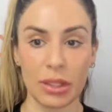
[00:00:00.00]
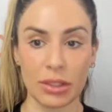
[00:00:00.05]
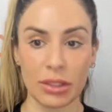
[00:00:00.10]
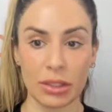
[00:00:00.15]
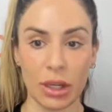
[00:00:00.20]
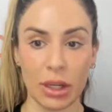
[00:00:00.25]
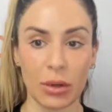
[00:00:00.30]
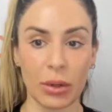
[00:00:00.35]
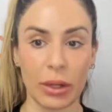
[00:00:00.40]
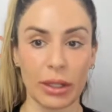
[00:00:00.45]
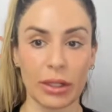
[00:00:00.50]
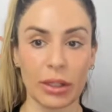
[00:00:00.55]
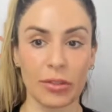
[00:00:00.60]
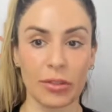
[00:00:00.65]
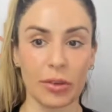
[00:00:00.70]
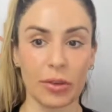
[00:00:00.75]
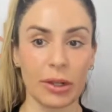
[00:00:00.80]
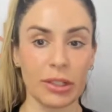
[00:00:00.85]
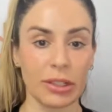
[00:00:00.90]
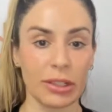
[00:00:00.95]
So I look
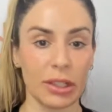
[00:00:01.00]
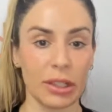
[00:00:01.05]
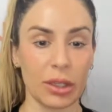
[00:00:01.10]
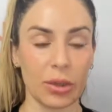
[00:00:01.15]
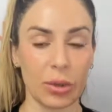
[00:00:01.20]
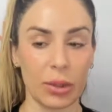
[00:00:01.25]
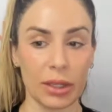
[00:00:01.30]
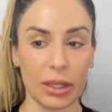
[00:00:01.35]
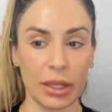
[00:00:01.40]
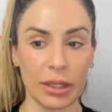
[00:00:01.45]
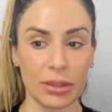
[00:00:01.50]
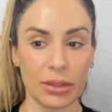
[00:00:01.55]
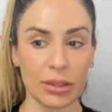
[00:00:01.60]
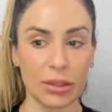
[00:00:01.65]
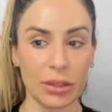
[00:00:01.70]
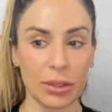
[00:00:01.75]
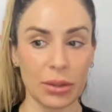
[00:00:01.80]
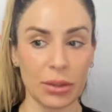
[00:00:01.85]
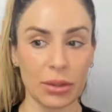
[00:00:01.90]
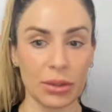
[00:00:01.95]
forward to seeing you again
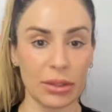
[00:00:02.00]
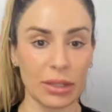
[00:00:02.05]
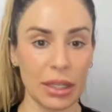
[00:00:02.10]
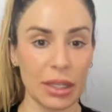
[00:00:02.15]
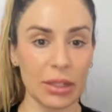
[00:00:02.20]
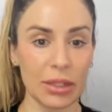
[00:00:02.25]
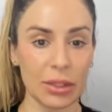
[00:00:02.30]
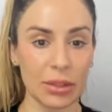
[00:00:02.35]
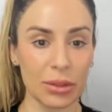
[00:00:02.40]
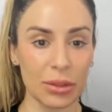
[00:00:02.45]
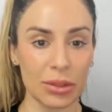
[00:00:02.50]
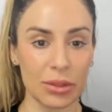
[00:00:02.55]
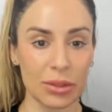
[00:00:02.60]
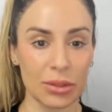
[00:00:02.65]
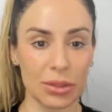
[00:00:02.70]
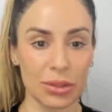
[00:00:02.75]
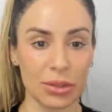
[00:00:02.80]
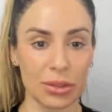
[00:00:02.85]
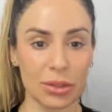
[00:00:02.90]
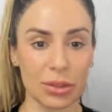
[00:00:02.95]
soon. Thank you,
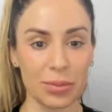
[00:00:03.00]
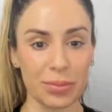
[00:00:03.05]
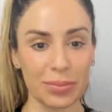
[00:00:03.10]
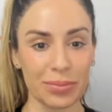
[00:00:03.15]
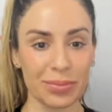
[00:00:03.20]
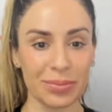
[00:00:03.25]
YouTube.